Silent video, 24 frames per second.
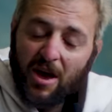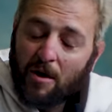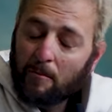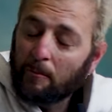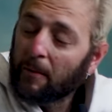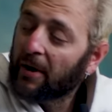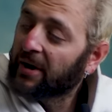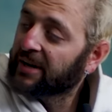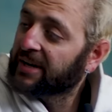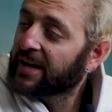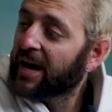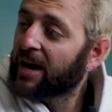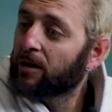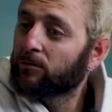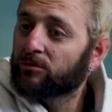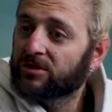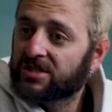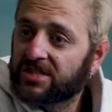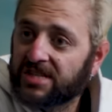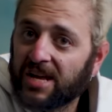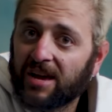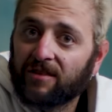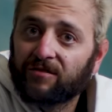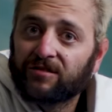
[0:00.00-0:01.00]
My dad
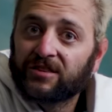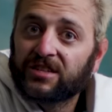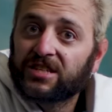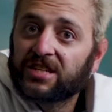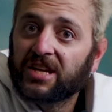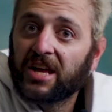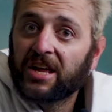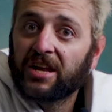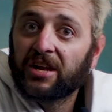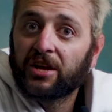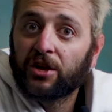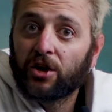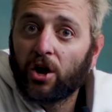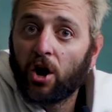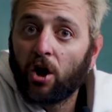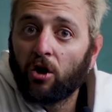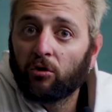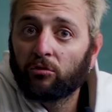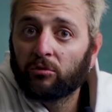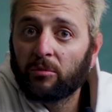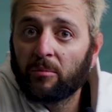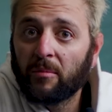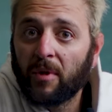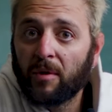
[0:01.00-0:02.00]
was devastated.
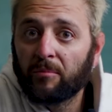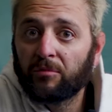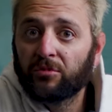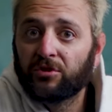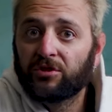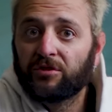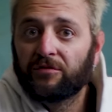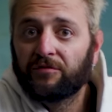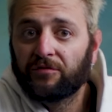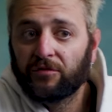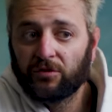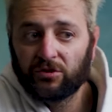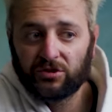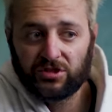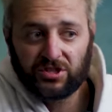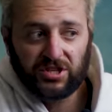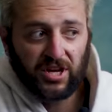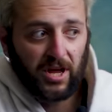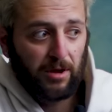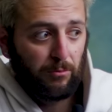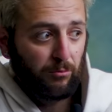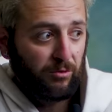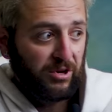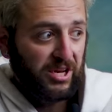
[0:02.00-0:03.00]
I'll remember the first
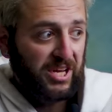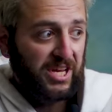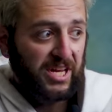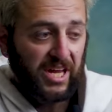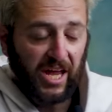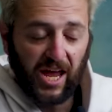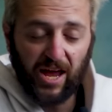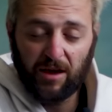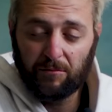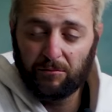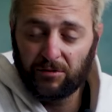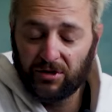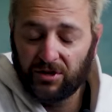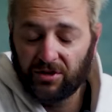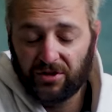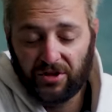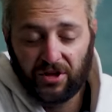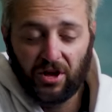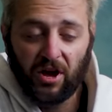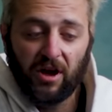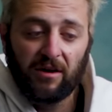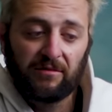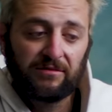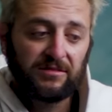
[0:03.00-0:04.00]
time when he came into
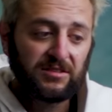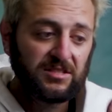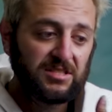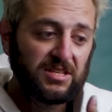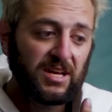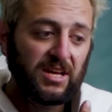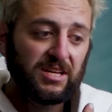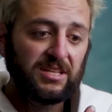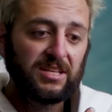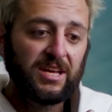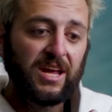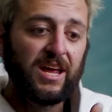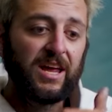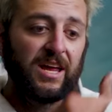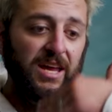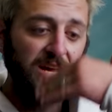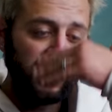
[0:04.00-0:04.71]
the office that day,